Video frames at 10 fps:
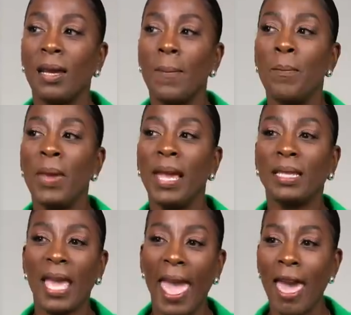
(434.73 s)
made
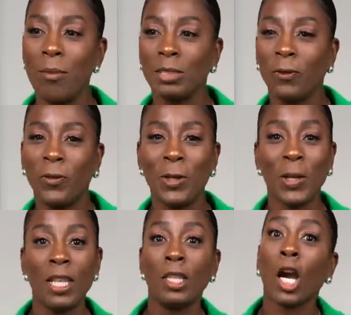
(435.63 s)
the atmosphere
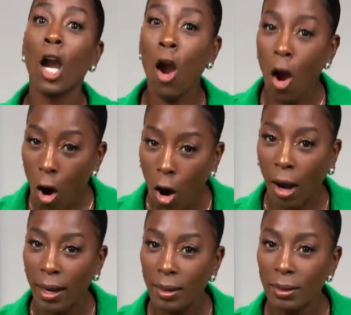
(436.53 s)
in the
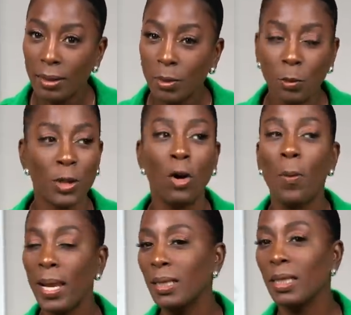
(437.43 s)
car, where
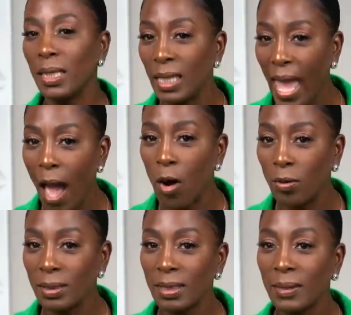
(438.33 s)
nobody could get
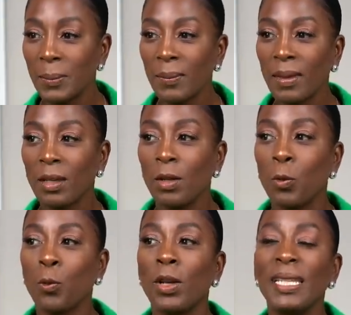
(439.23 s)
out,
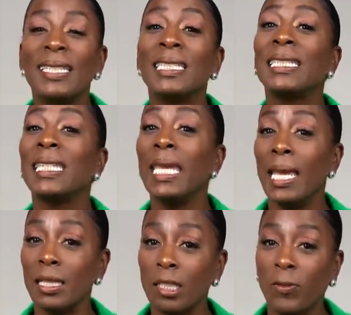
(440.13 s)
really
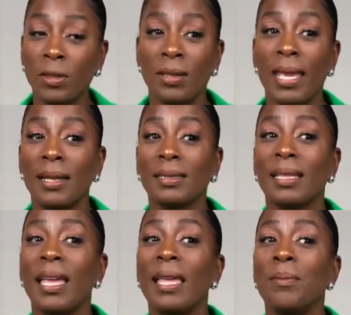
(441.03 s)
tense for the next
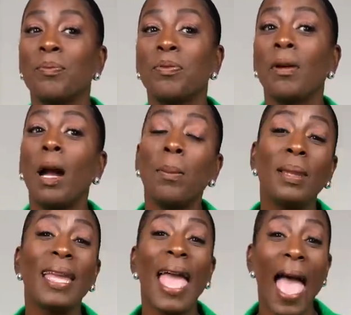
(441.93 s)

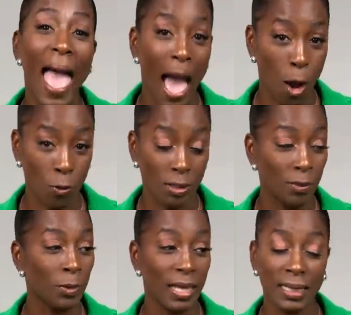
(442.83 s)
probably hour.
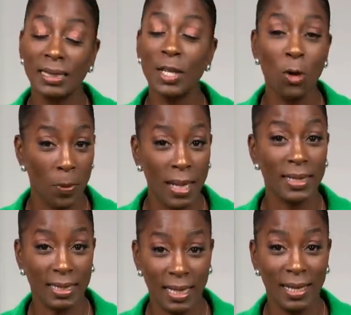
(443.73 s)
When I say nobody
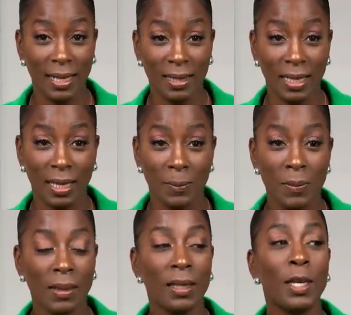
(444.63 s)
said anything,
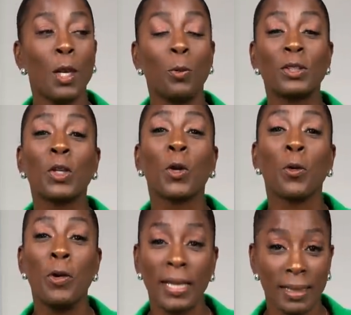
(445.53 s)
it was
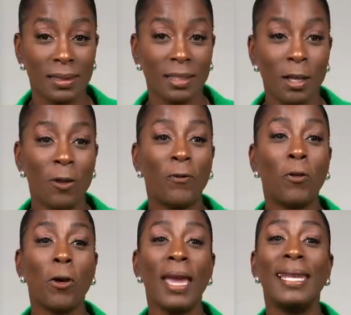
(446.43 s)
crickets
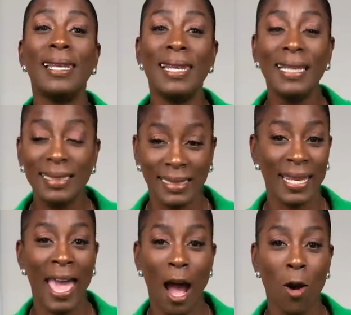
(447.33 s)
for at least
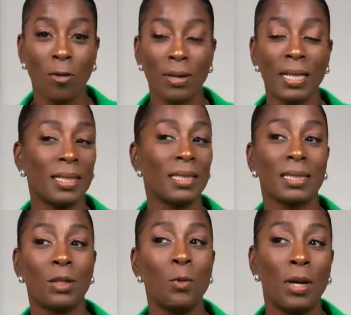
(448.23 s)
an hour until
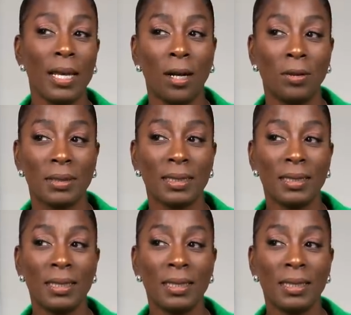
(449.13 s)
someone else